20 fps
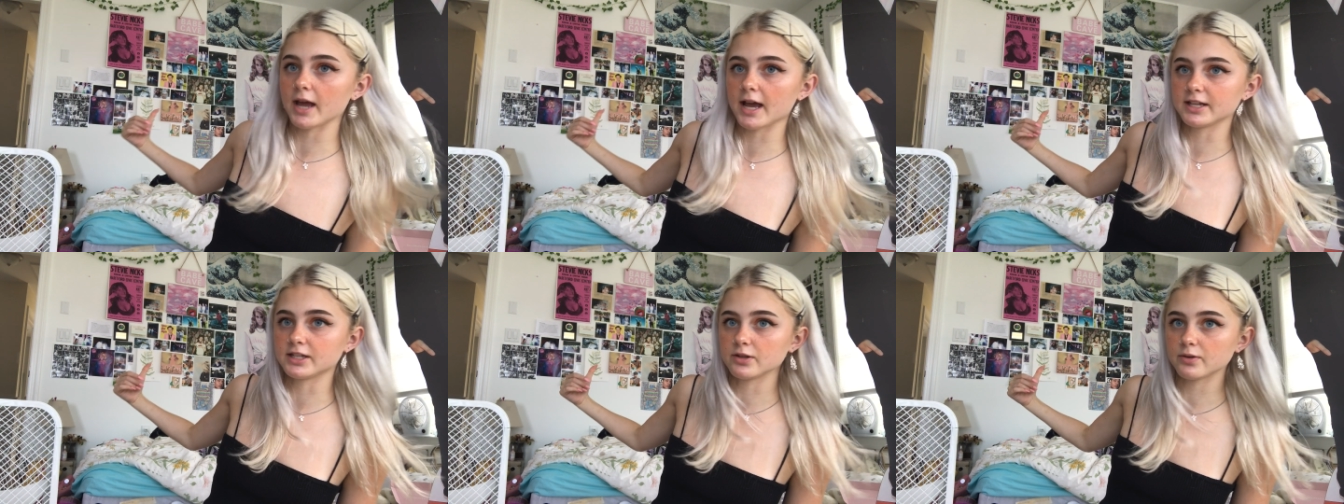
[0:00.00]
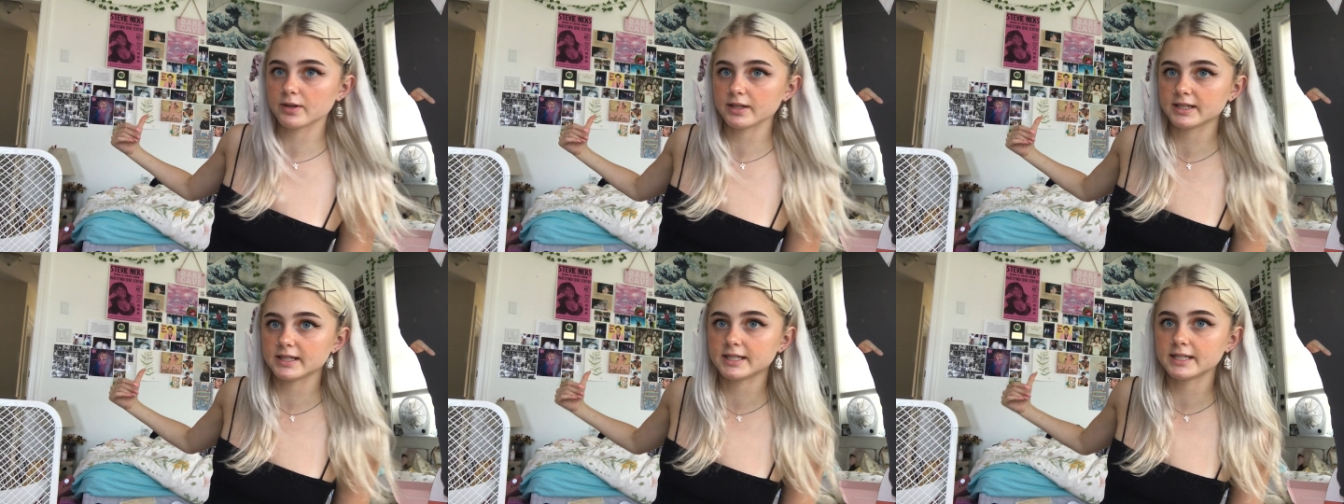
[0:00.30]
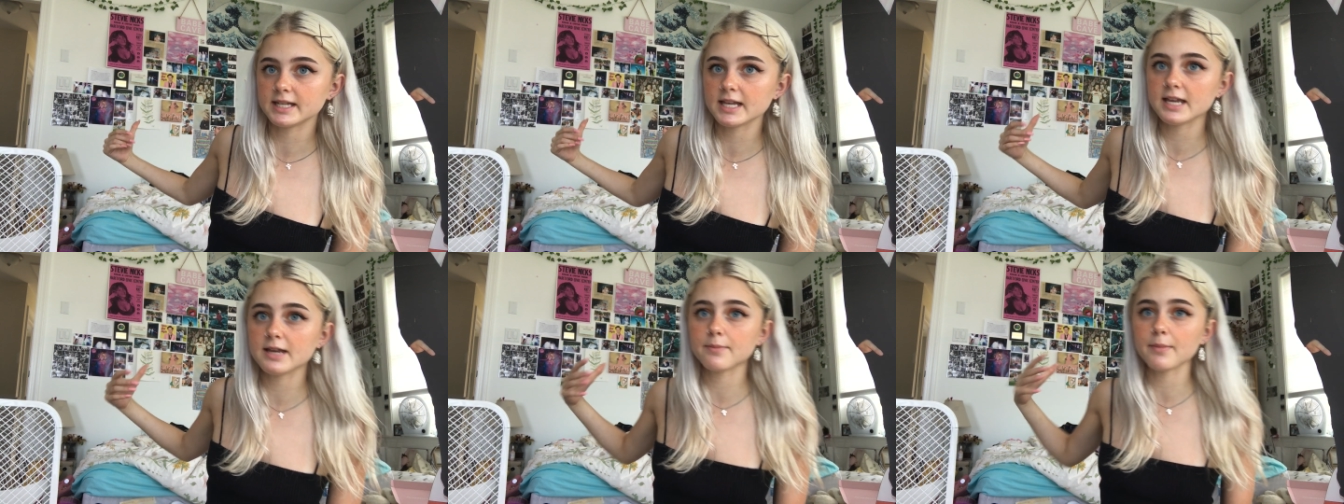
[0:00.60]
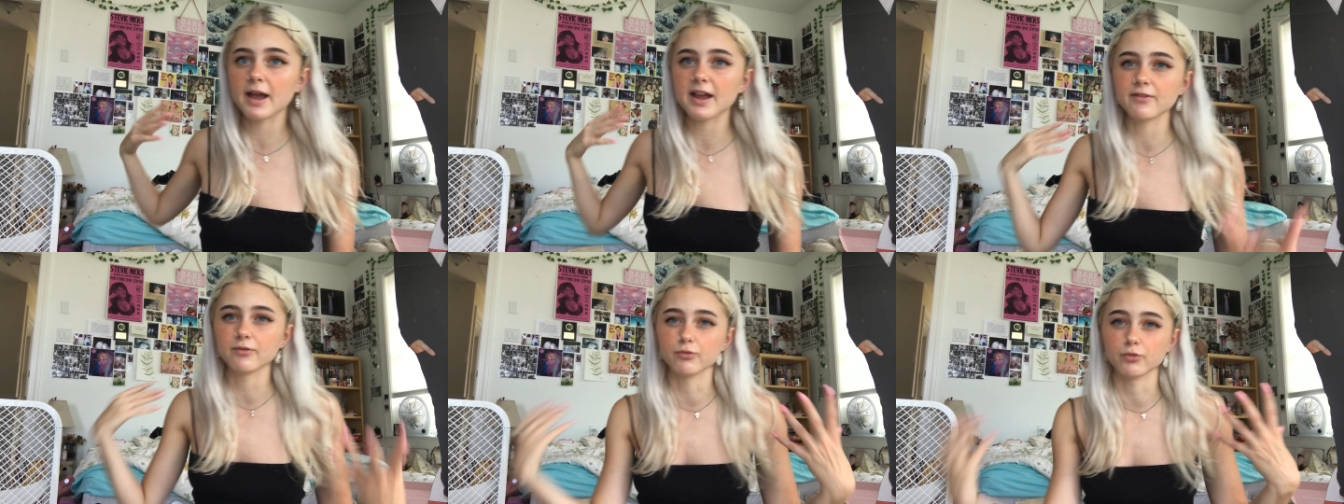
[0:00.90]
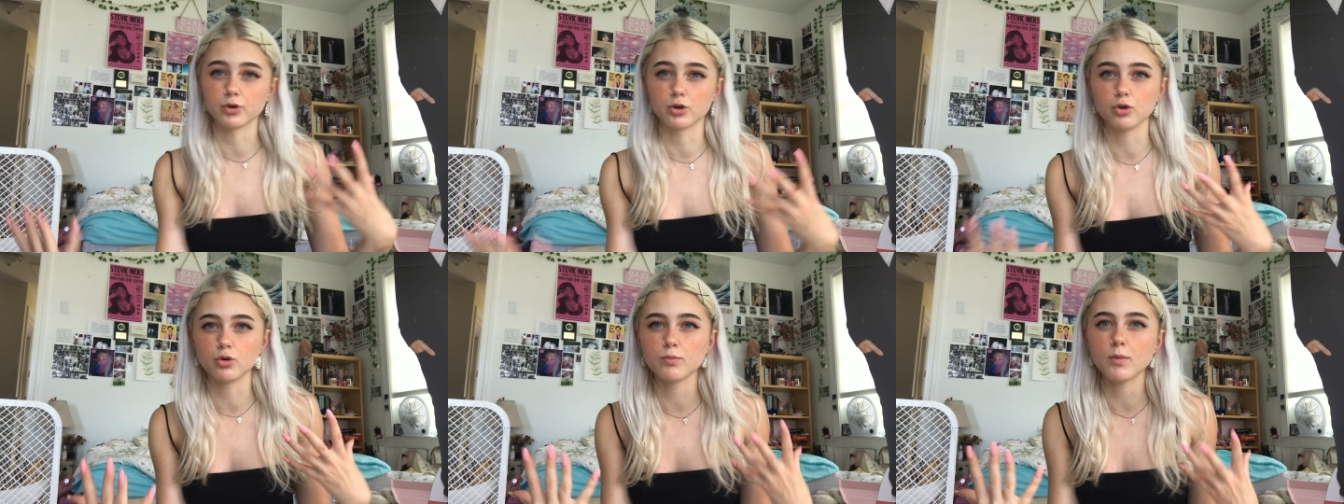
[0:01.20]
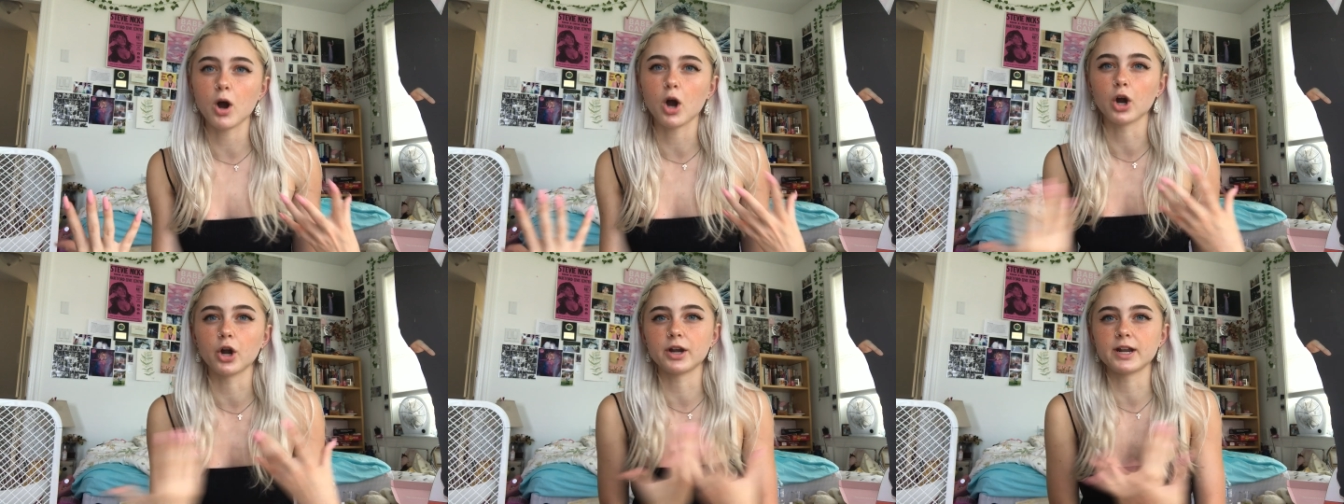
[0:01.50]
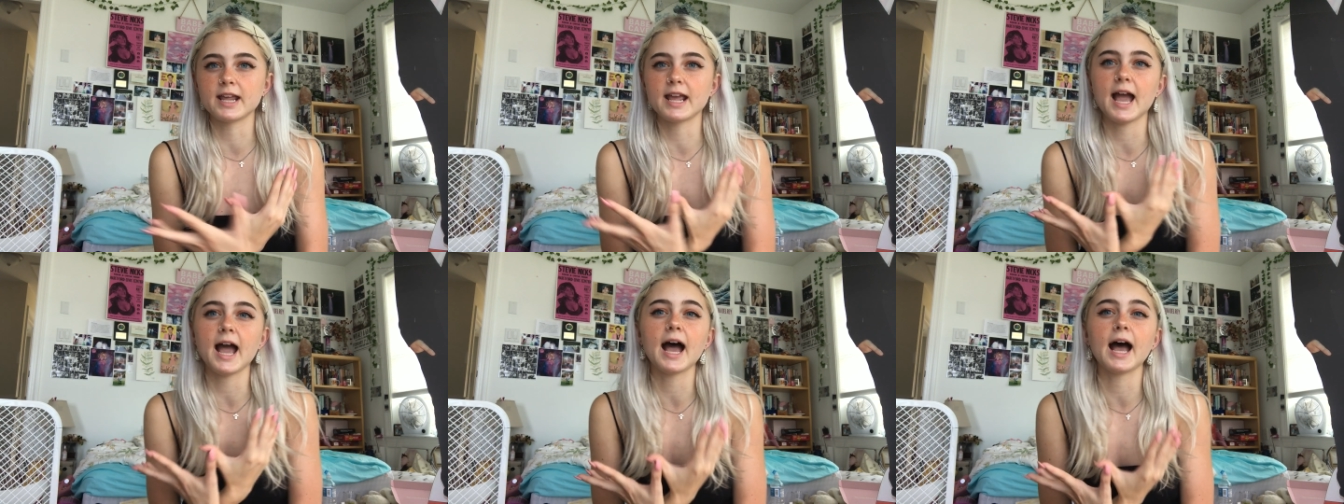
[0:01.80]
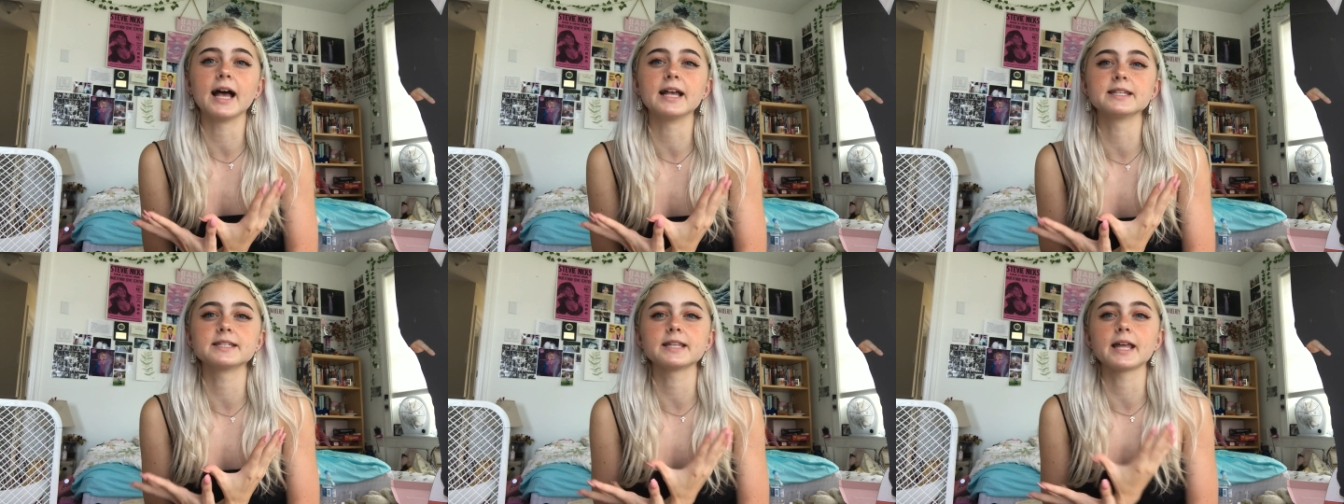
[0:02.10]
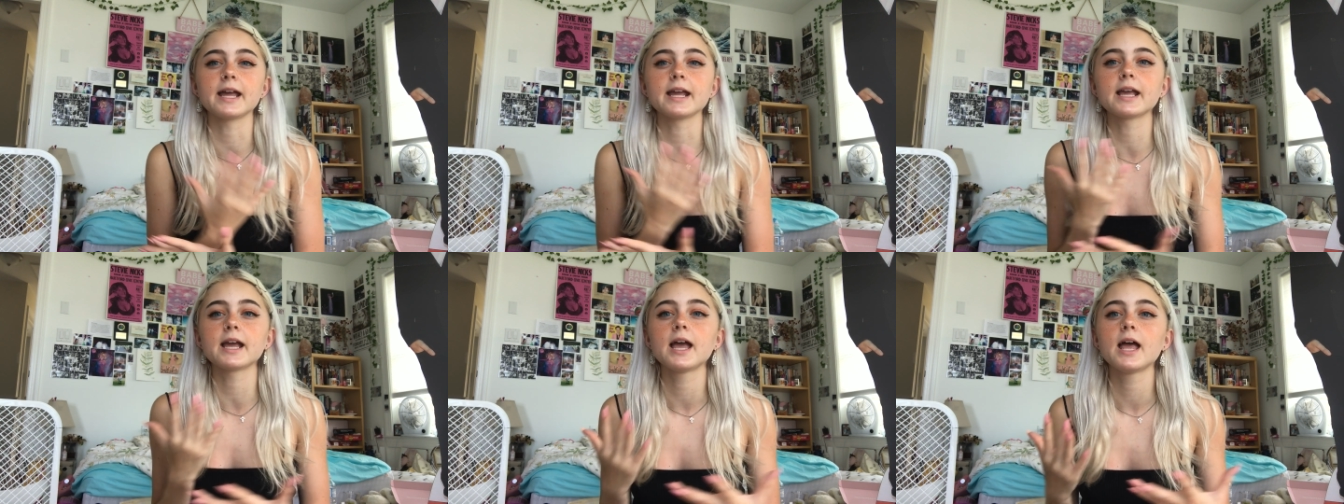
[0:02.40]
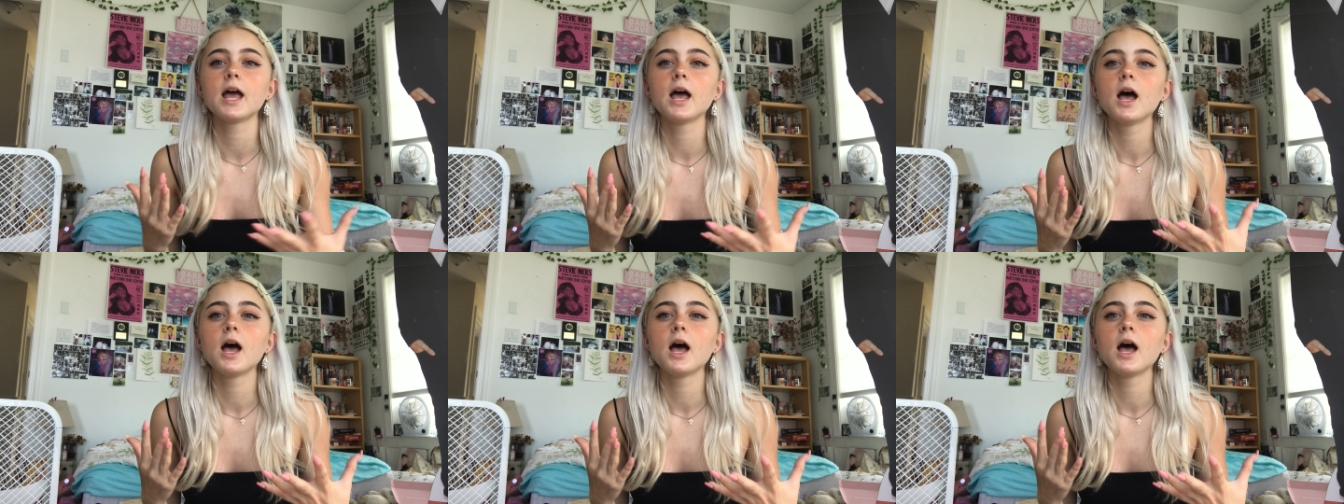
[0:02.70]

as you can see, my room already has like